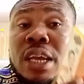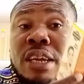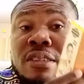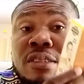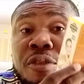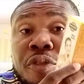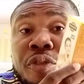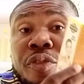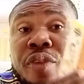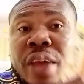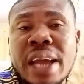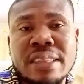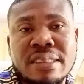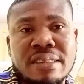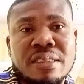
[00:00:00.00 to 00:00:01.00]
it's
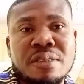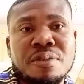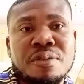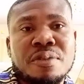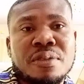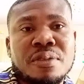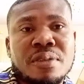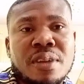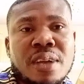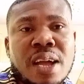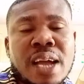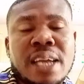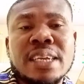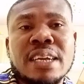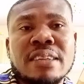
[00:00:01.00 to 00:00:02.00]
effective.
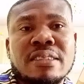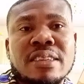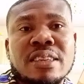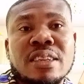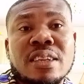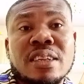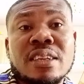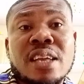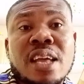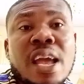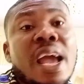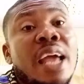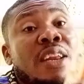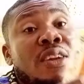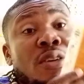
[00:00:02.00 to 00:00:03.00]
Are you getting
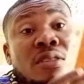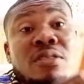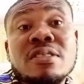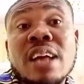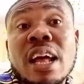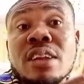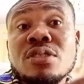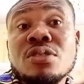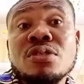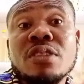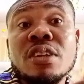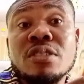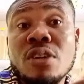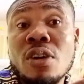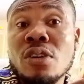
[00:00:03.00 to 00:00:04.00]
it? And constant
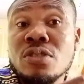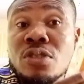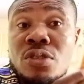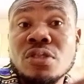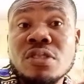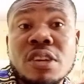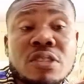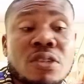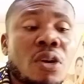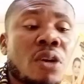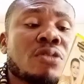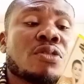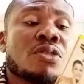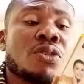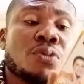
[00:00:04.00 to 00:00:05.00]
usage
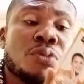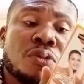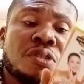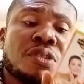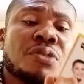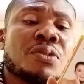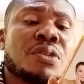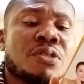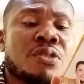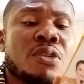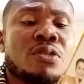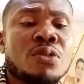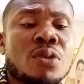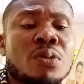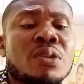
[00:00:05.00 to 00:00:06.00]
also, you will see
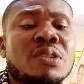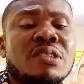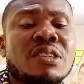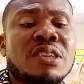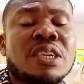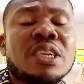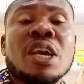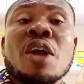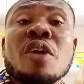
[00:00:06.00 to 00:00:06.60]
results. You always see.